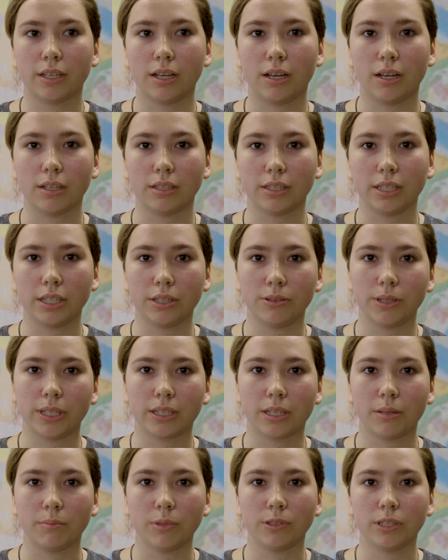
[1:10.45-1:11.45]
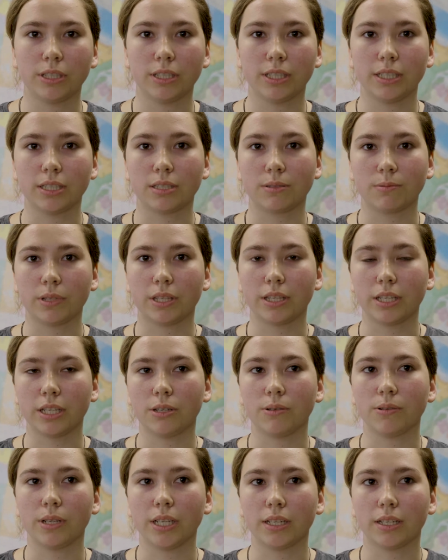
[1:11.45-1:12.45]
on Inuit communities with
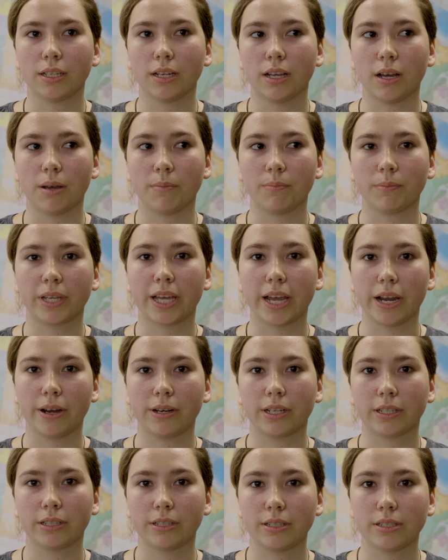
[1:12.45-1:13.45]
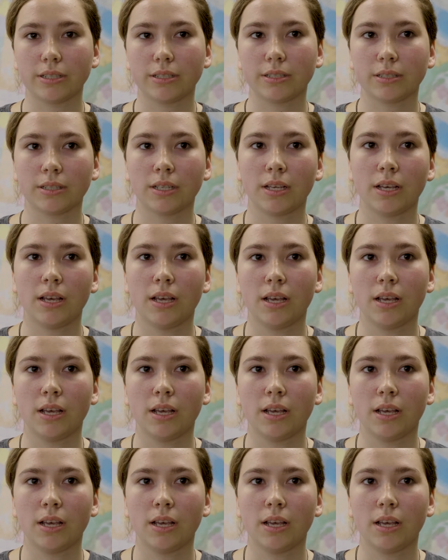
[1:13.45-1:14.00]
Inuit um, characters.